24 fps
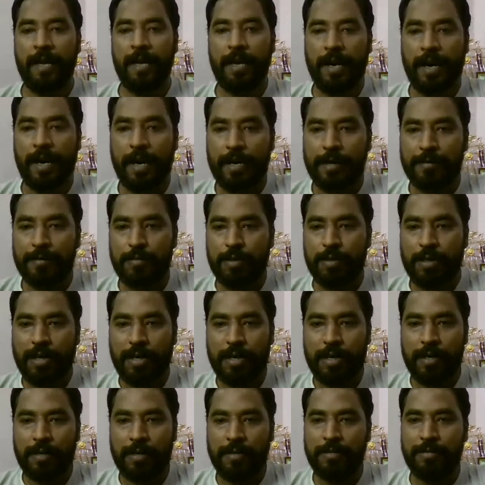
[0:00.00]
Hi,
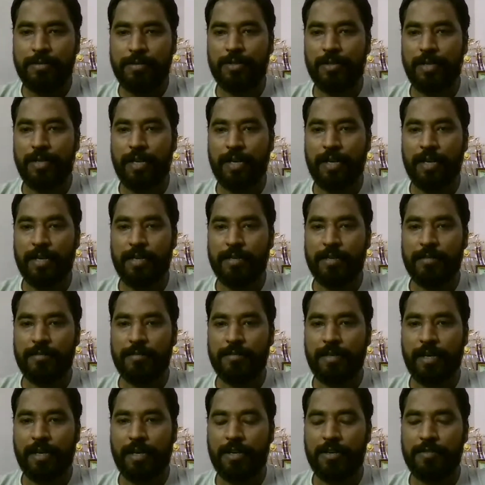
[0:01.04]
Abdullah, joining in.
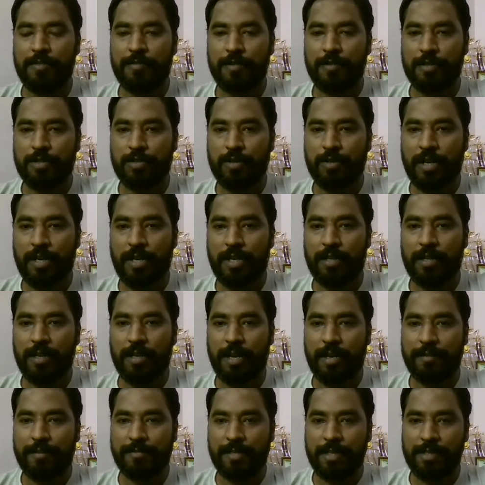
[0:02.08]
Thank you for joining the
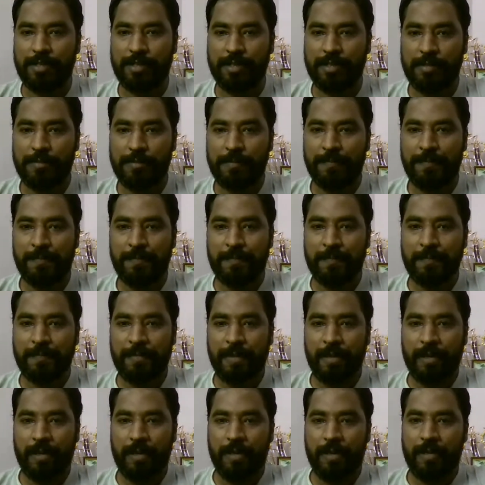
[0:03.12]
live session.
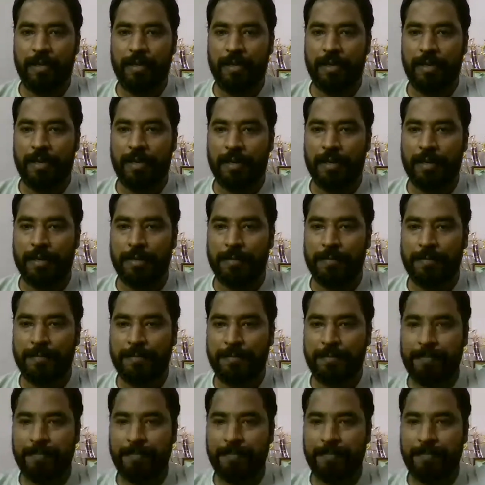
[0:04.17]
Uh,